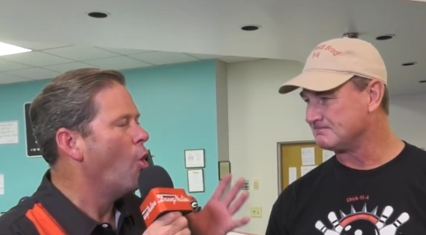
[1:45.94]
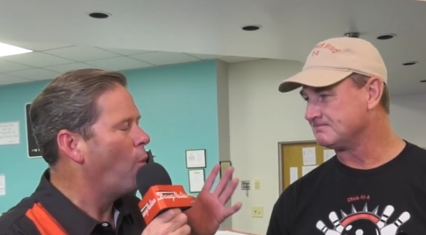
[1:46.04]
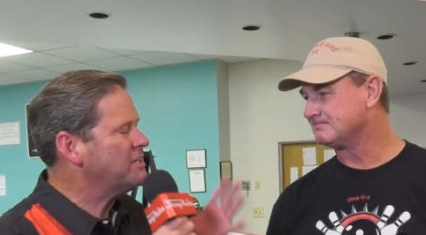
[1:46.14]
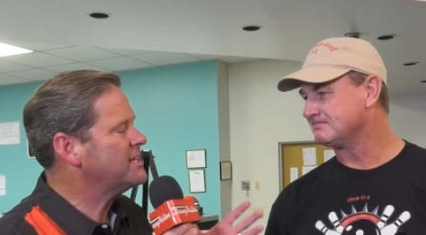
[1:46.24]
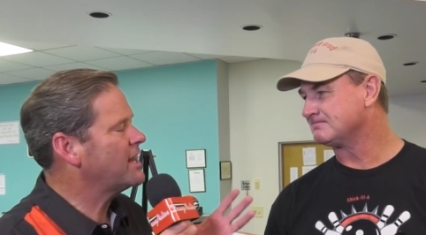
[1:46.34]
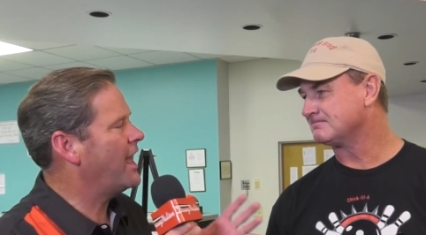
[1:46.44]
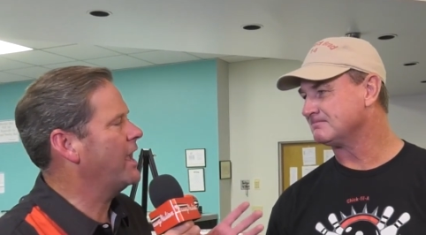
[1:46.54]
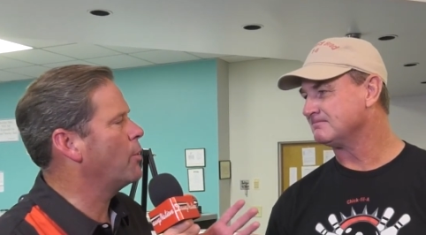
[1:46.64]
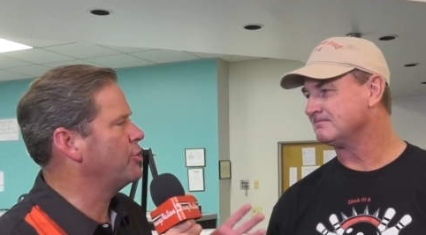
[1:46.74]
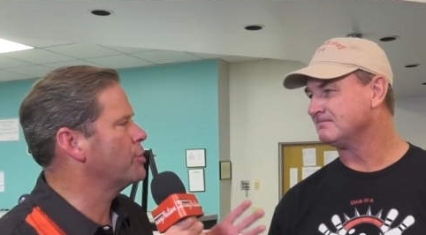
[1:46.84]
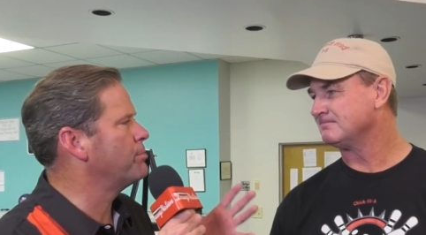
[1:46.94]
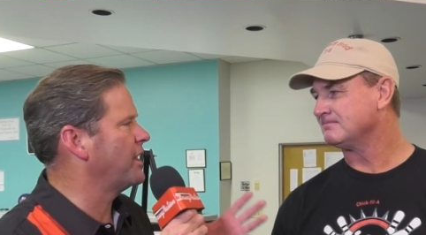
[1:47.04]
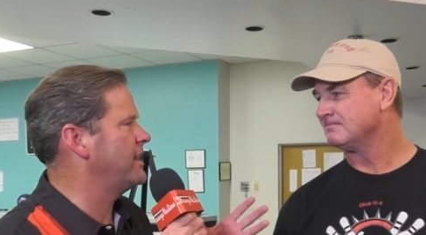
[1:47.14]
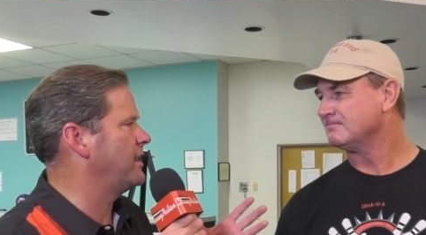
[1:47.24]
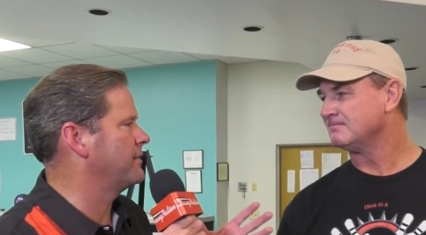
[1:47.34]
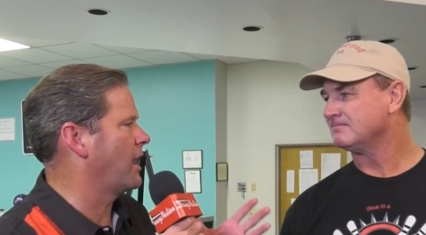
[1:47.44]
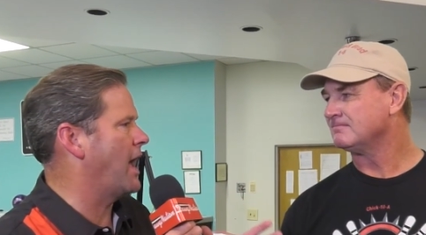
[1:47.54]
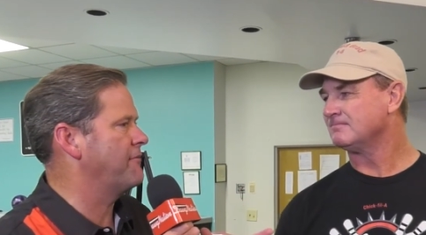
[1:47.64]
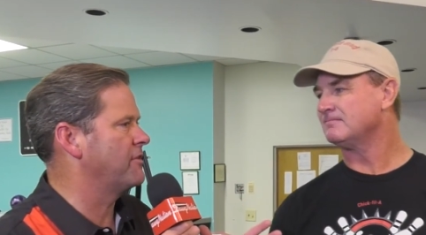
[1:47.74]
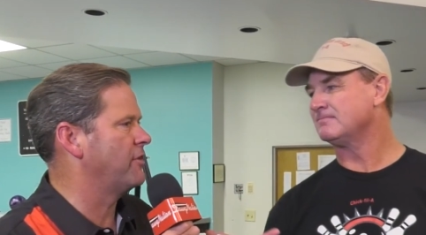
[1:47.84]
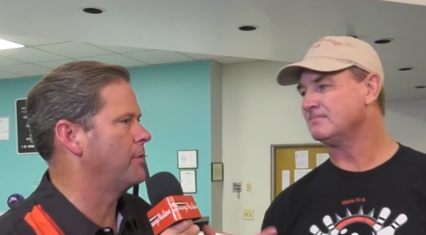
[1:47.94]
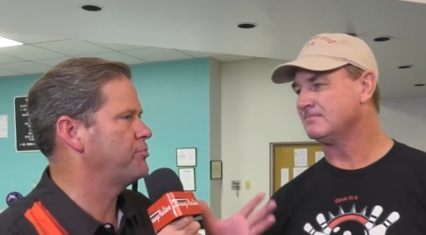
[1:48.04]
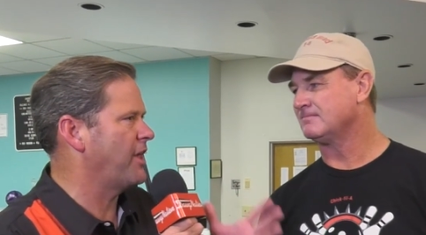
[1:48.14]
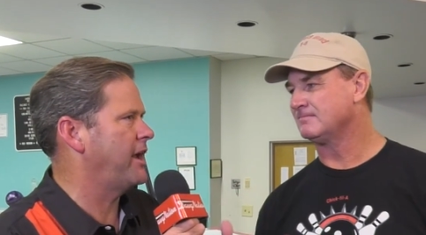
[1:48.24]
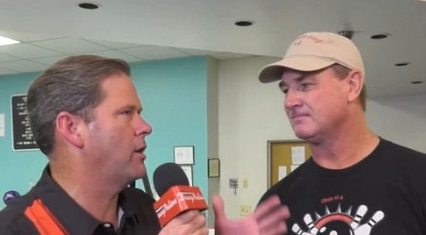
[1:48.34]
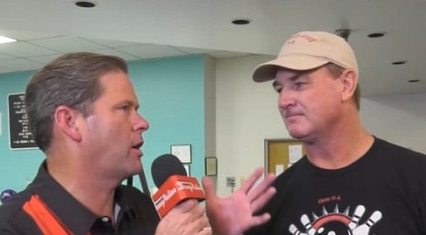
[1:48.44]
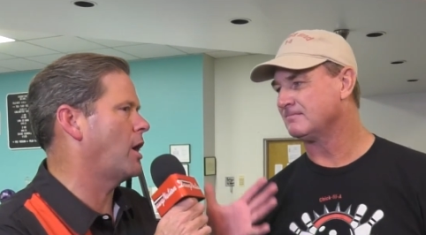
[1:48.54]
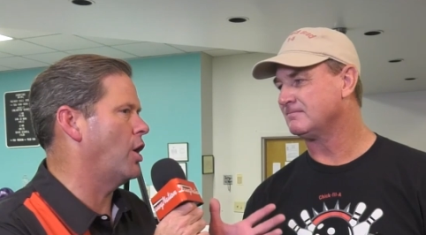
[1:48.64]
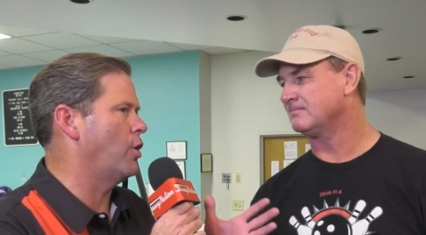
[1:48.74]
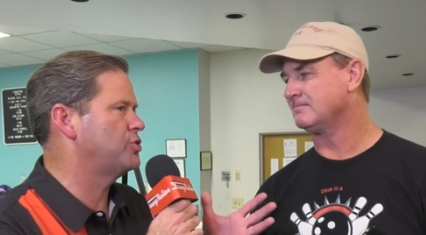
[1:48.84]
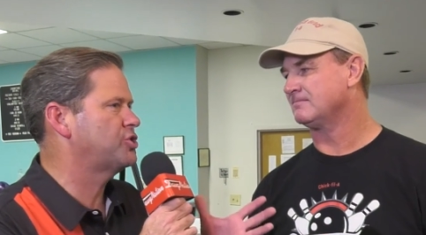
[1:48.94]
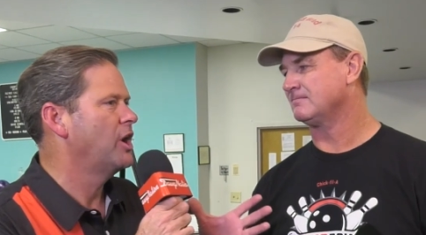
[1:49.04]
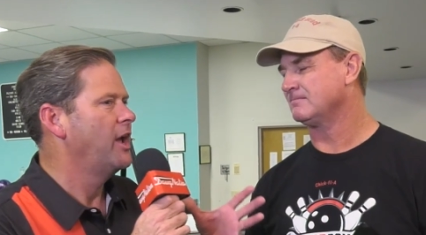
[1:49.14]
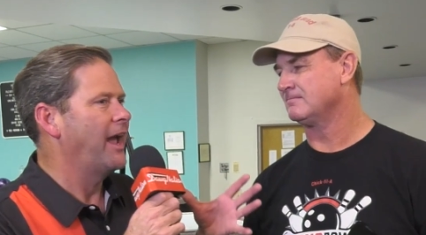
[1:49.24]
Speaker 1: What's it like when you're blending the life of a player, coach,